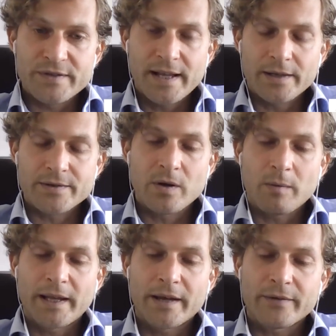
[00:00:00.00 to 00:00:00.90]
sellers on
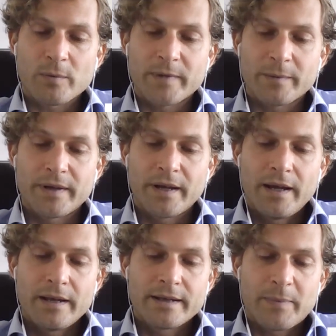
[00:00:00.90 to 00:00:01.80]
our platform
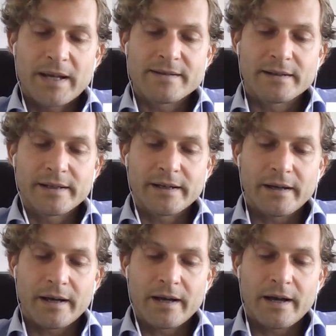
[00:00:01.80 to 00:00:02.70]
that
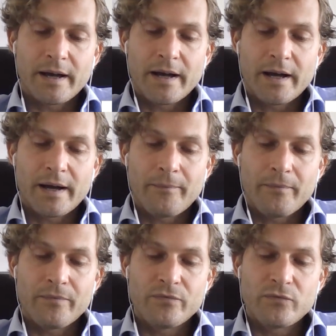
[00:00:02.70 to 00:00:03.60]
basically
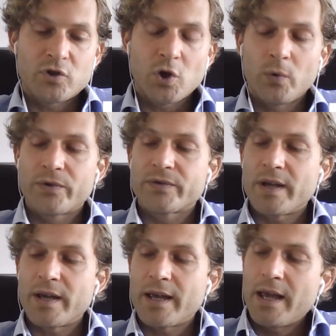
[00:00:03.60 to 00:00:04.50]
don't
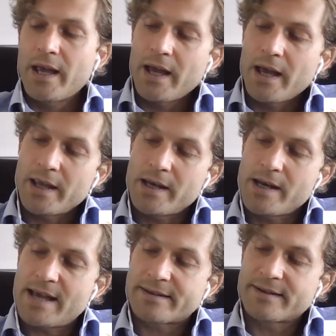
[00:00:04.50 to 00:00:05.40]

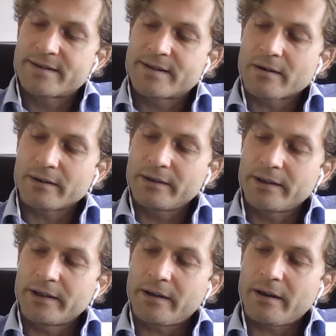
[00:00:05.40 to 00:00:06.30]

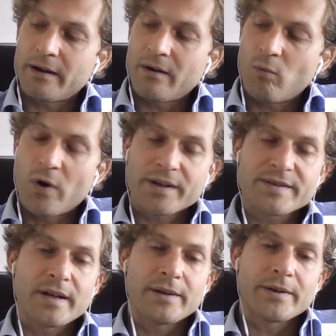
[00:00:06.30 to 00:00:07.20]
necessarily want to
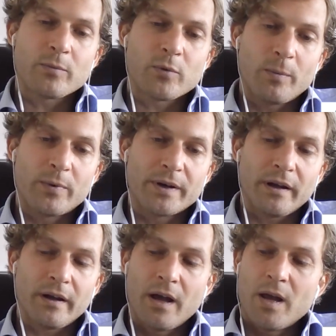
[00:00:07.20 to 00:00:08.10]
sell their
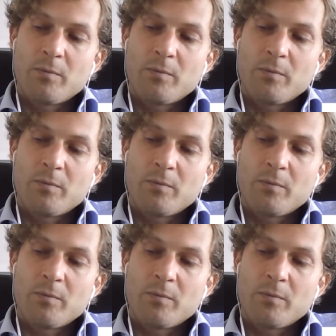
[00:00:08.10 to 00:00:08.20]
property